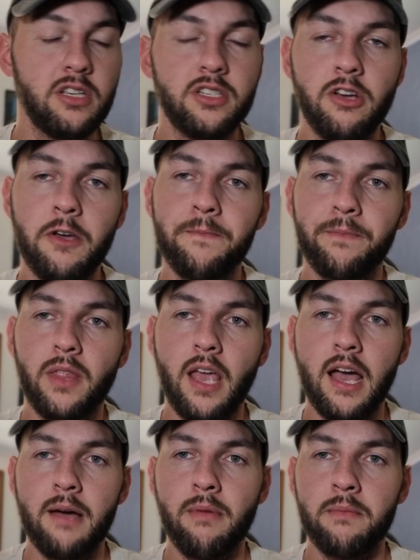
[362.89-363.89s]
So
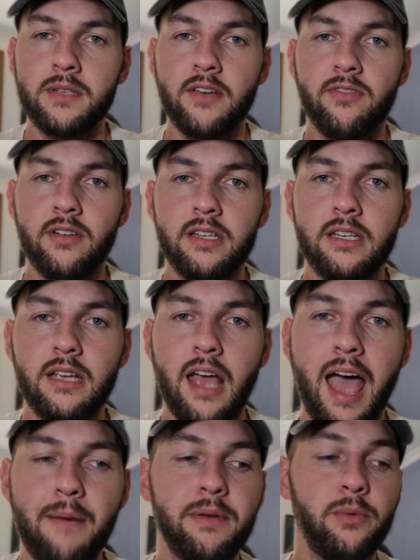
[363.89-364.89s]
I'm definitely
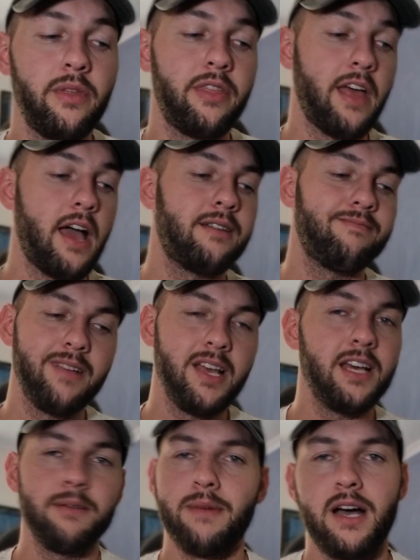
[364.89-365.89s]
happy with that.
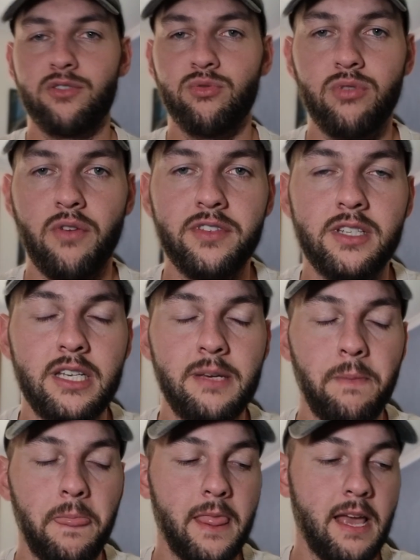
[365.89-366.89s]
Marshall's obviously
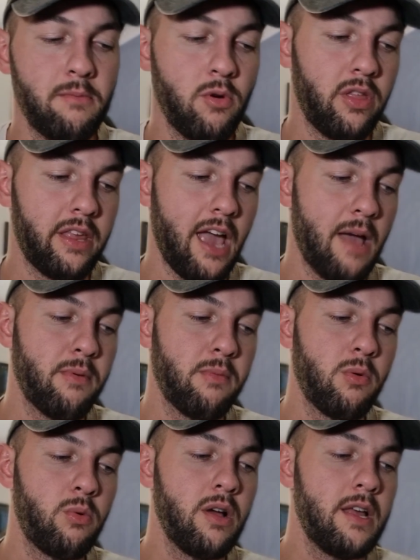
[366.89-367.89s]
more than
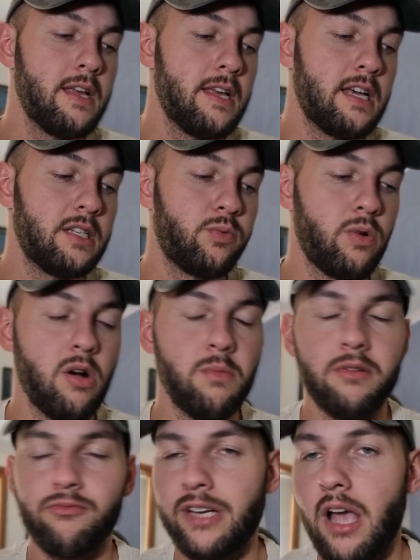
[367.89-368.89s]
capable as well.
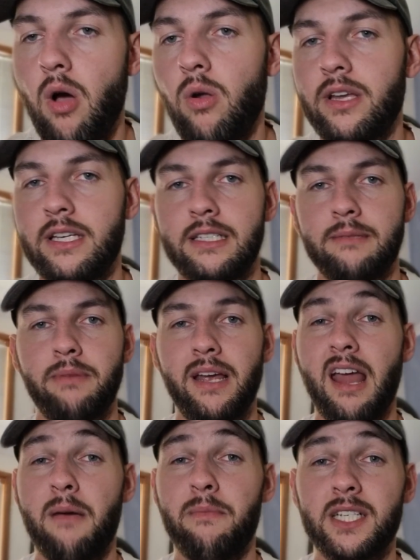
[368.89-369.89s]
But Rioli, being
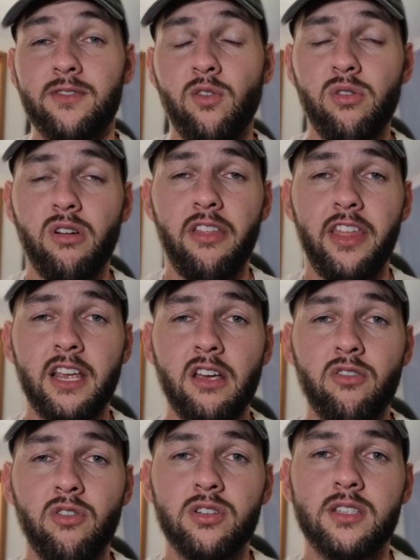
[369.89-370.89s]
our best forward, I think,
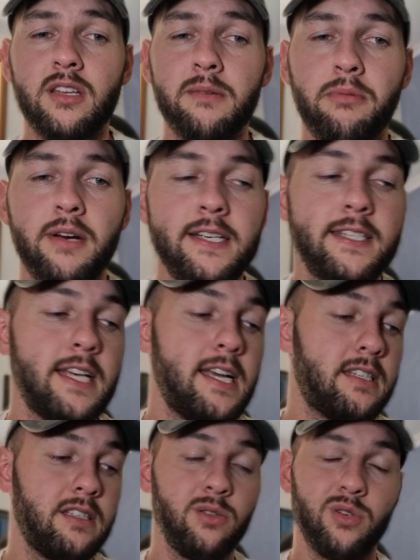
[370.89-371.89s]
across the
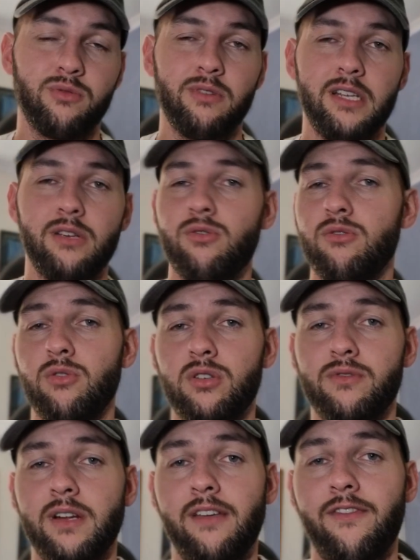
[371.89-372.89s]
pre-season, looks really good, looks
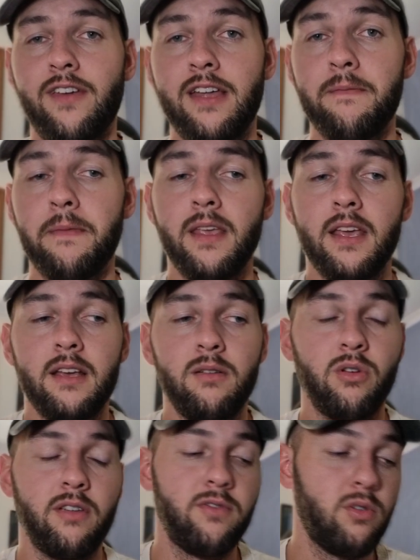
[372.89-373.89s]
really fit.
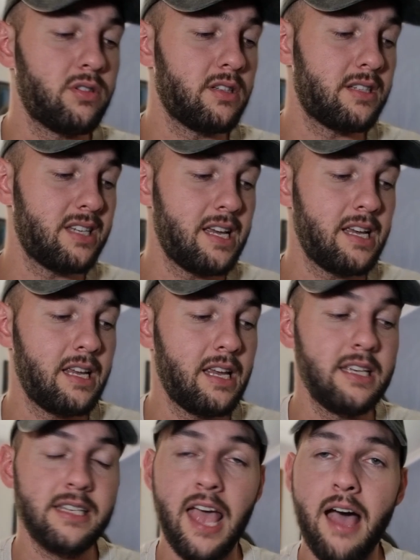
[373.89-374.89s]
Looking forward to seeing
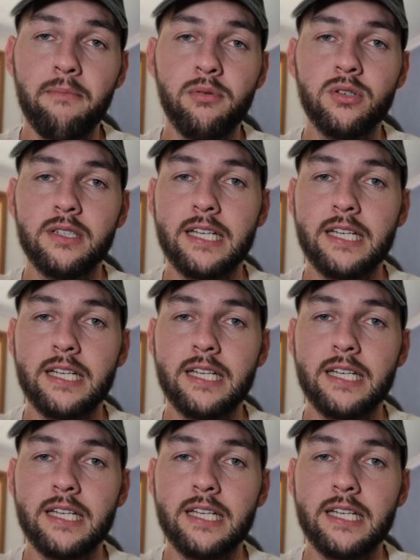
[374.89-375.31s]
his output.